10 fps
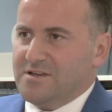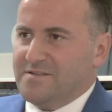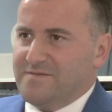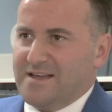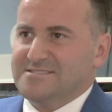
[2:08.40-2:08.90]

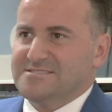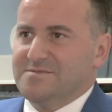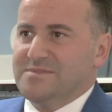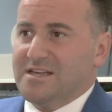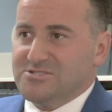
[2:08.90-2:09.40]
affects
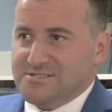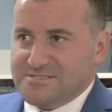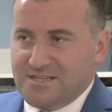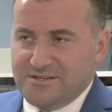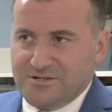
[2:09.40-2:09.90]
them not
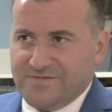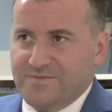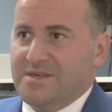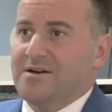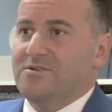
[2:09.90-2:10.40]
just 10 years
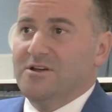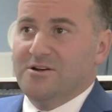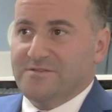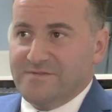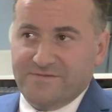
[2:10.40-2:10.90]
from now
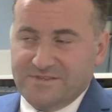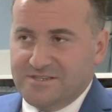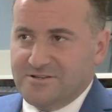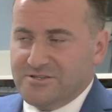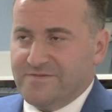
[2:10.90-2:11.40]
or
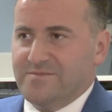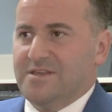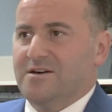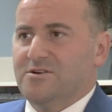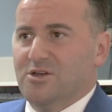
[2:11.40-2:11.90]
15 years from
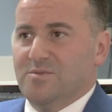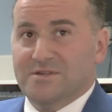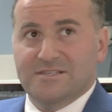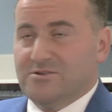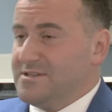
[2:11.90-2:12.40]
now,
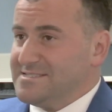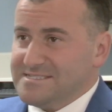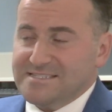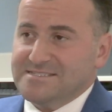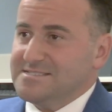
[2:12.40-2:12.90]
but literally
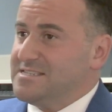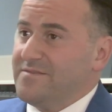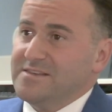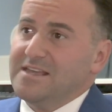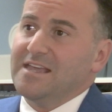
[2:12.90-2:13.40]
60,
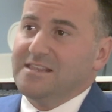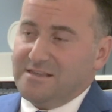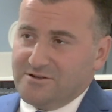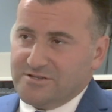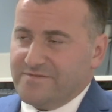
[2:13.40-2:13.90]
70, 80
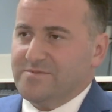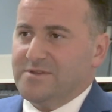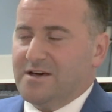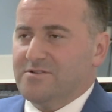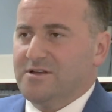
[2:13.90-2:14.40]
years from
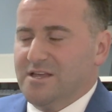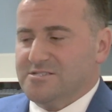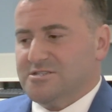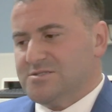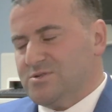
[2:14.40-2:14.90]
now.
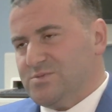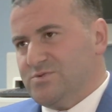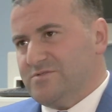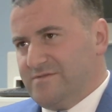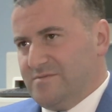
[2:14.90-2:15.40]
So that's what's
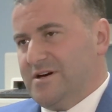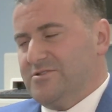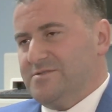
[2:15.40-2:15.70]
beautiful about